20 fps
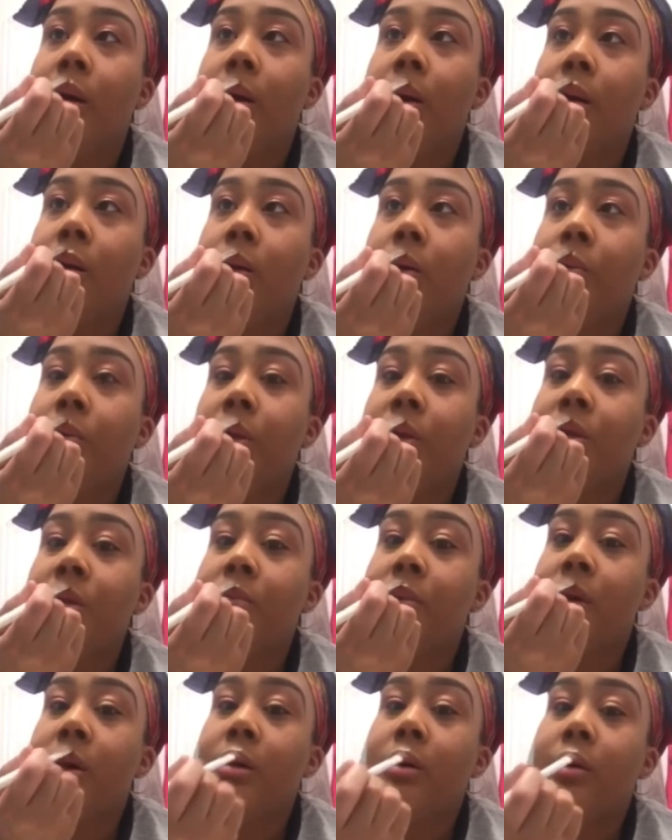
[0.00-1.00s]
Cupid's
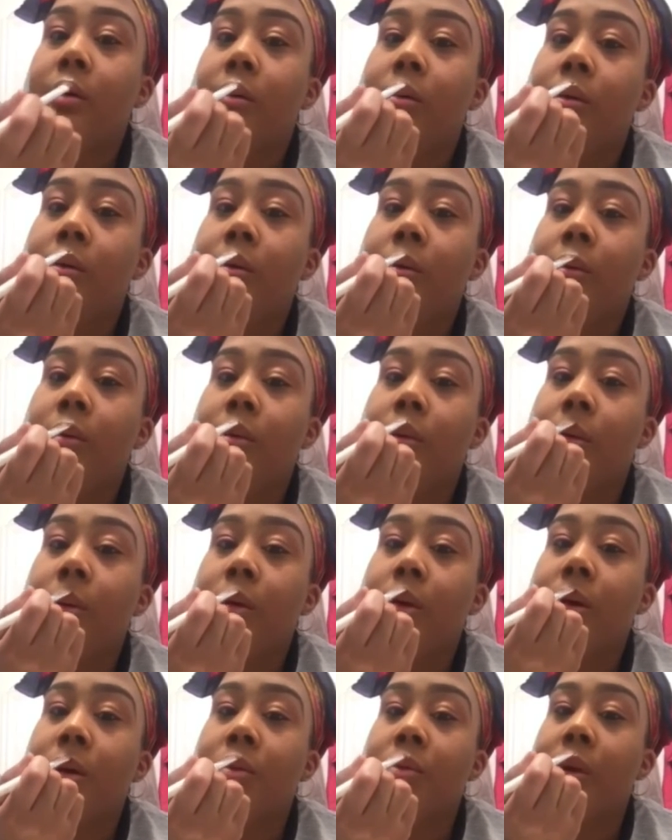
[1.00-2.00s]
bow.
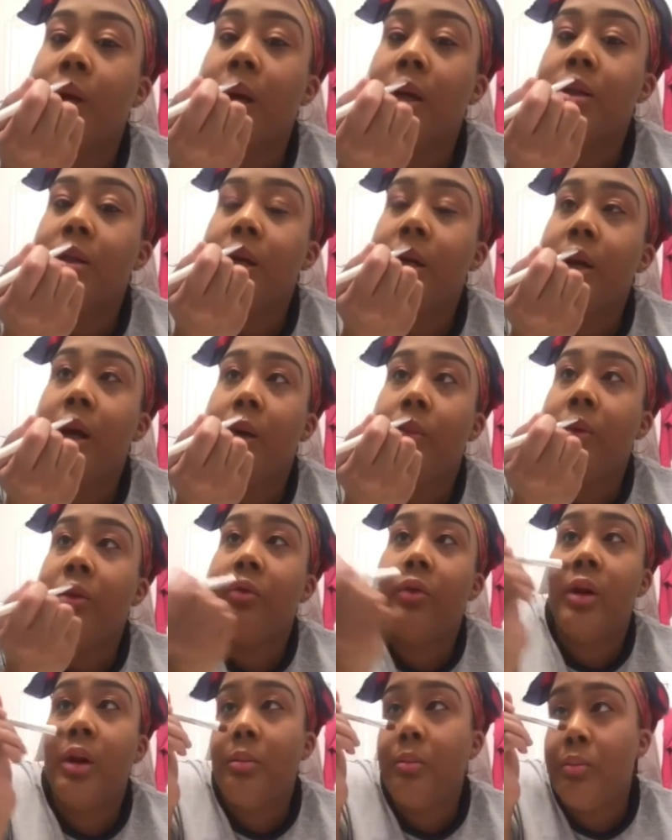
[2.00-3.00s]
Because when I tell y'all we
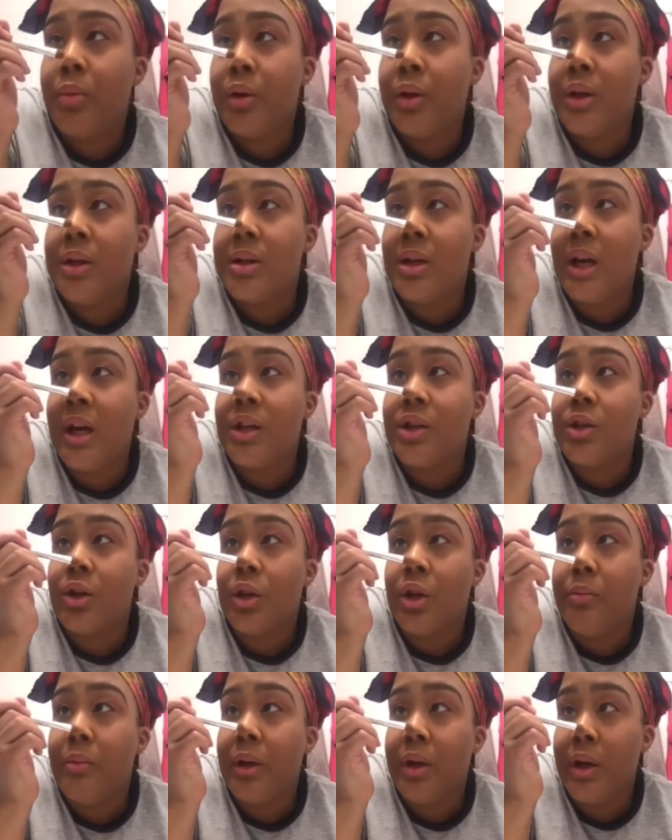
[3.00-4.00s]
finna put these lashes on
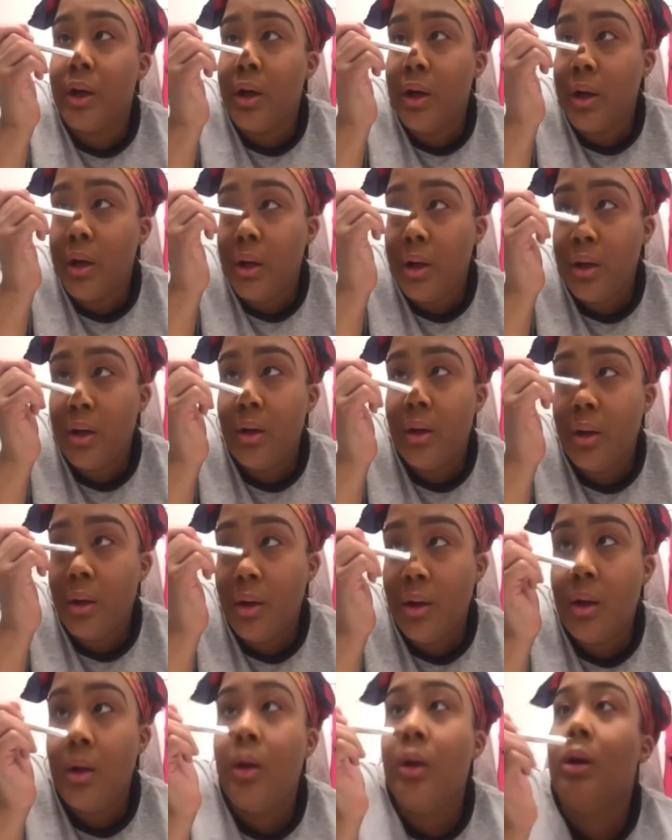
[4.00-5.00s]
and be done,
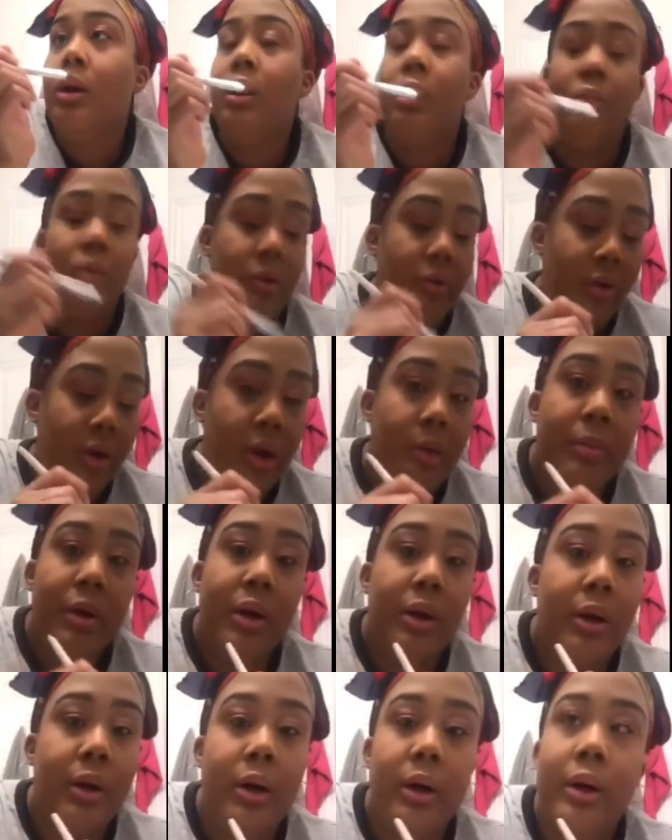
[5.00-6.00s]
we finna be
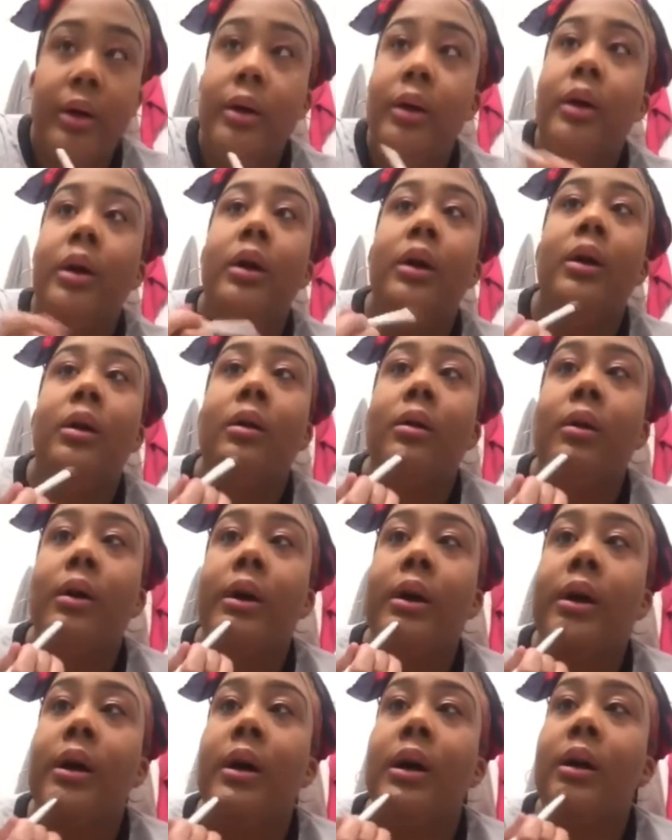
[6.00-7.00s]
done. Go
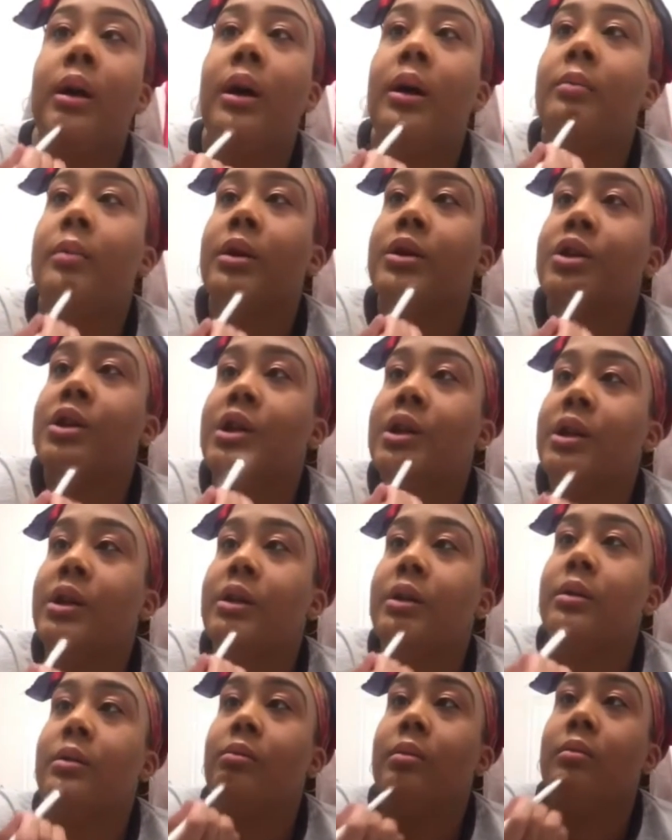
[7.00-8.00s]
ahead and highlight my
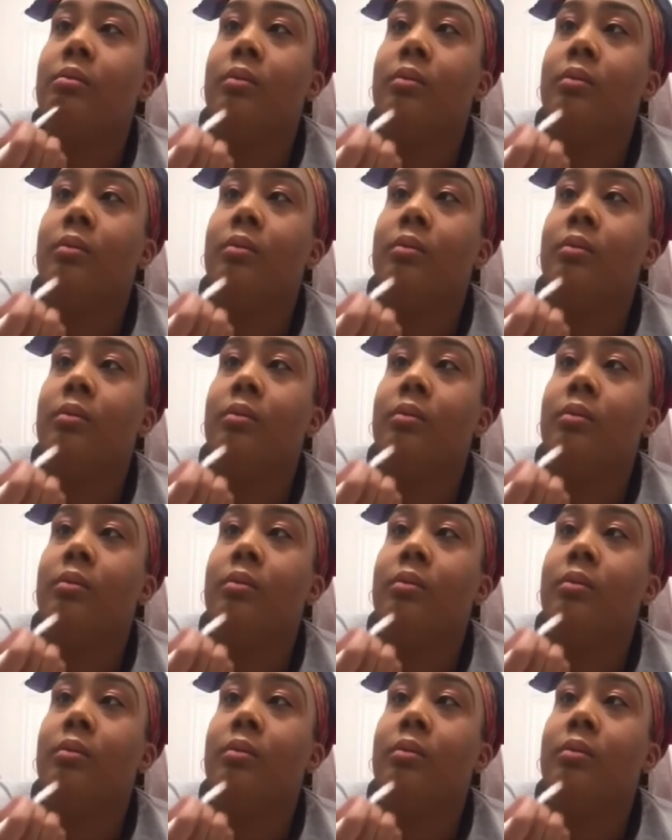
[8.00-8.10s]
chin.